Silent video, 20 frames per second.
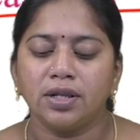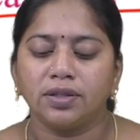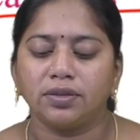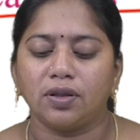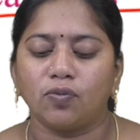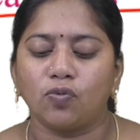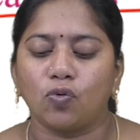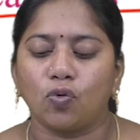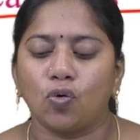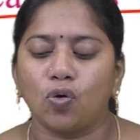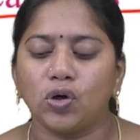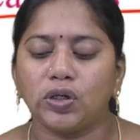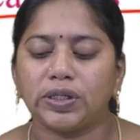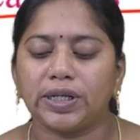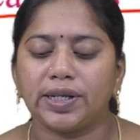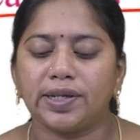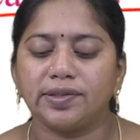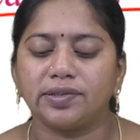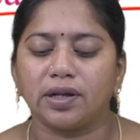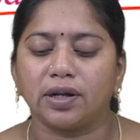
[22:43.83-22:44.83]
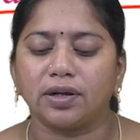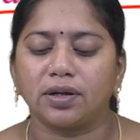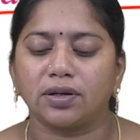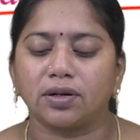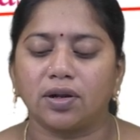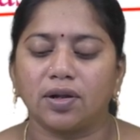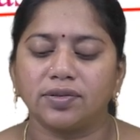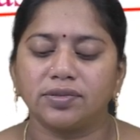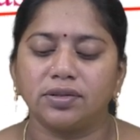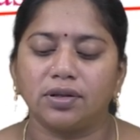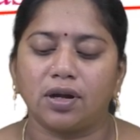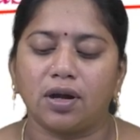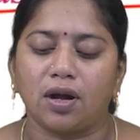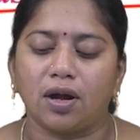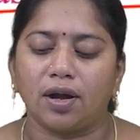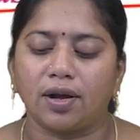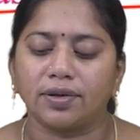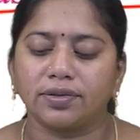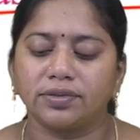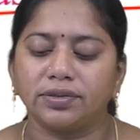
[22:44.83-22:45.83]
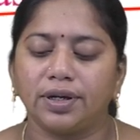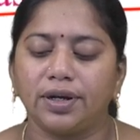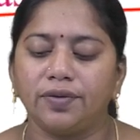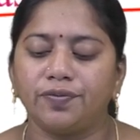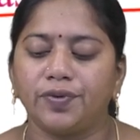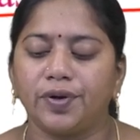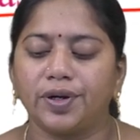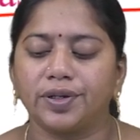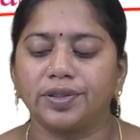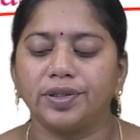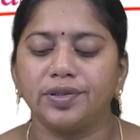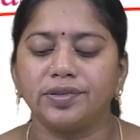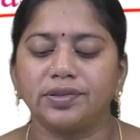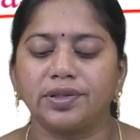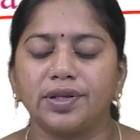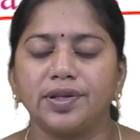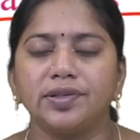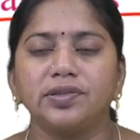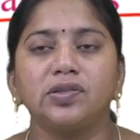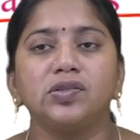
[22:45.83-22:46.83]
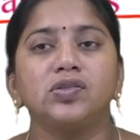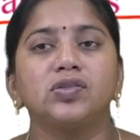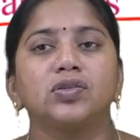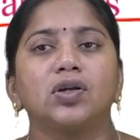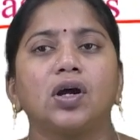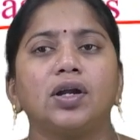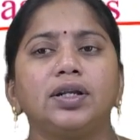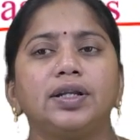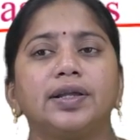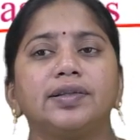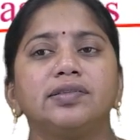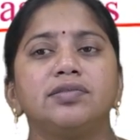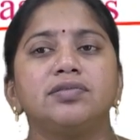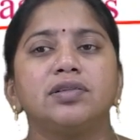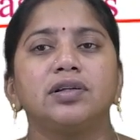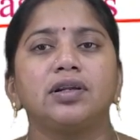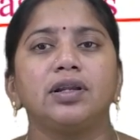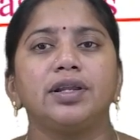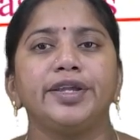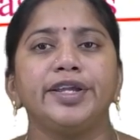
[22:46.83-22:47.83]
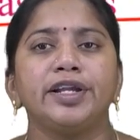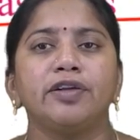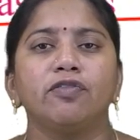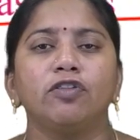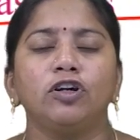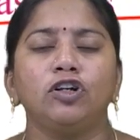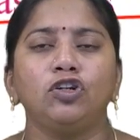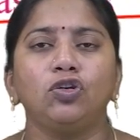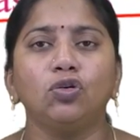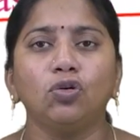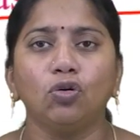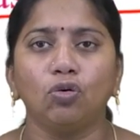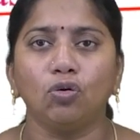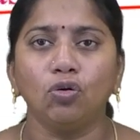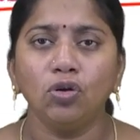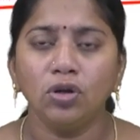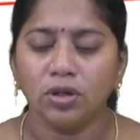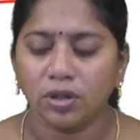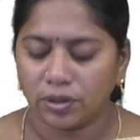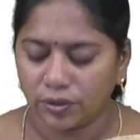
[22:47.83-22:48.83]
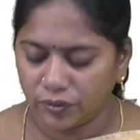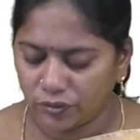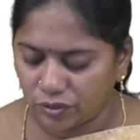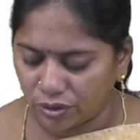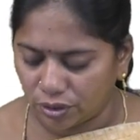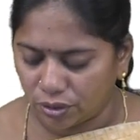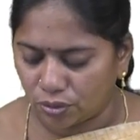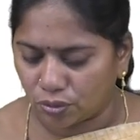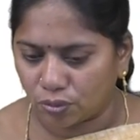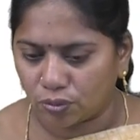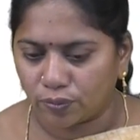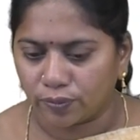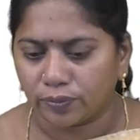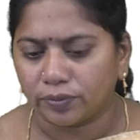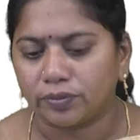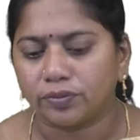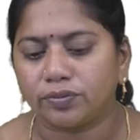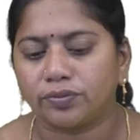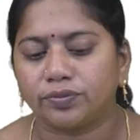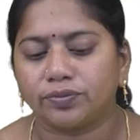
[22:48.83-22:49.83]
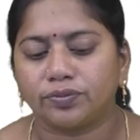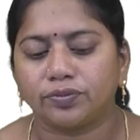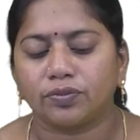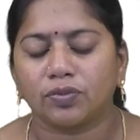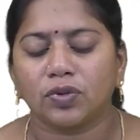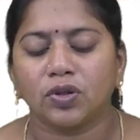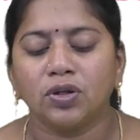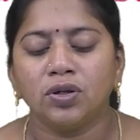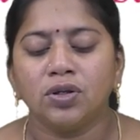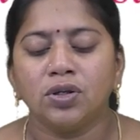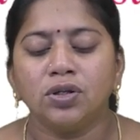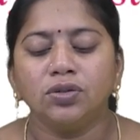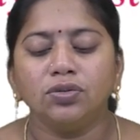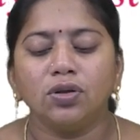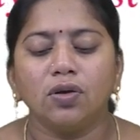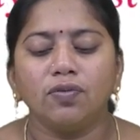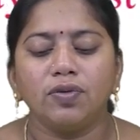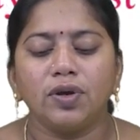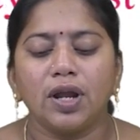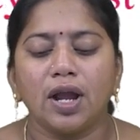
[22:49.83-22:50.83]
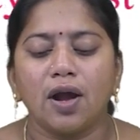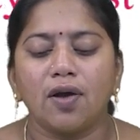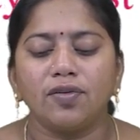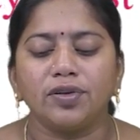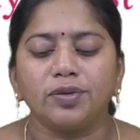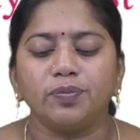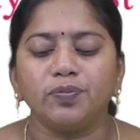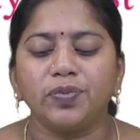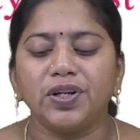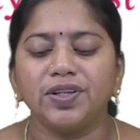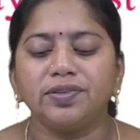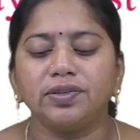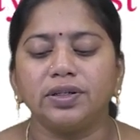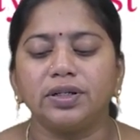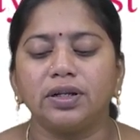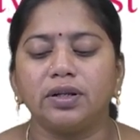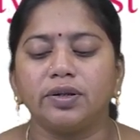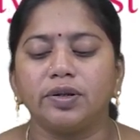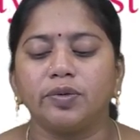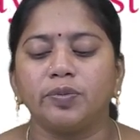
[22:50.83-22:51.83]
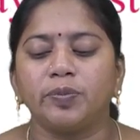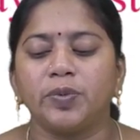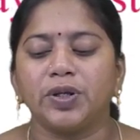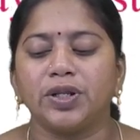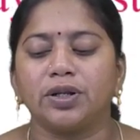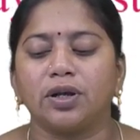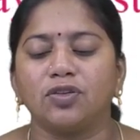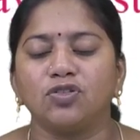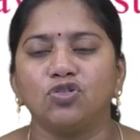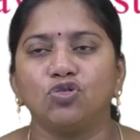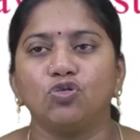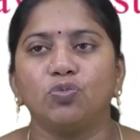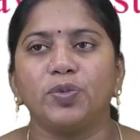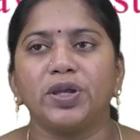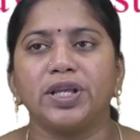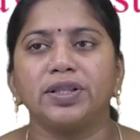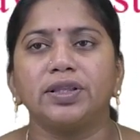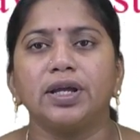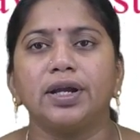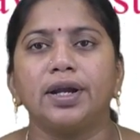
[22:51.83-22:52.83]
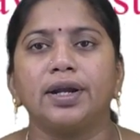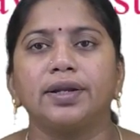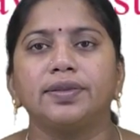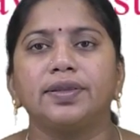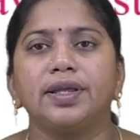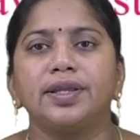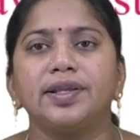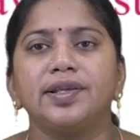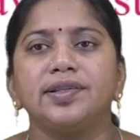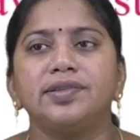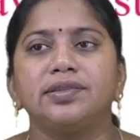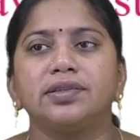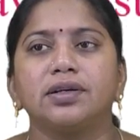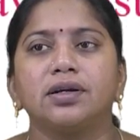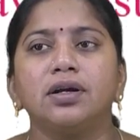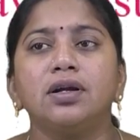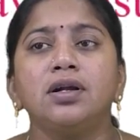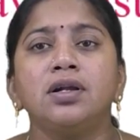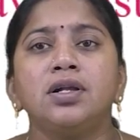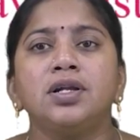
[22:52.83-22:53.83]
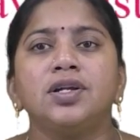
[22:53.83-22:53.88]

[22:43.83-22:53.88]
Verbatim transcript: The voltage across the oxide for this case is not necessarily equal to zero. So, we have implicitly been assuming that there is a